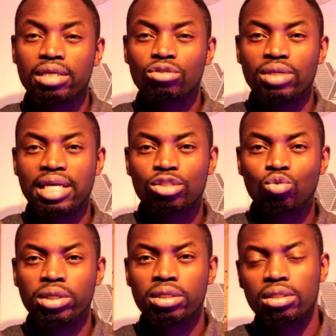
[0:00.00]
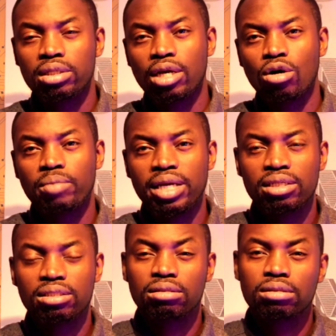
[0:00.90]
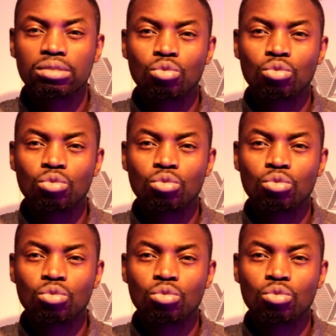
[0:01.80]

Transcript: So next week, the company is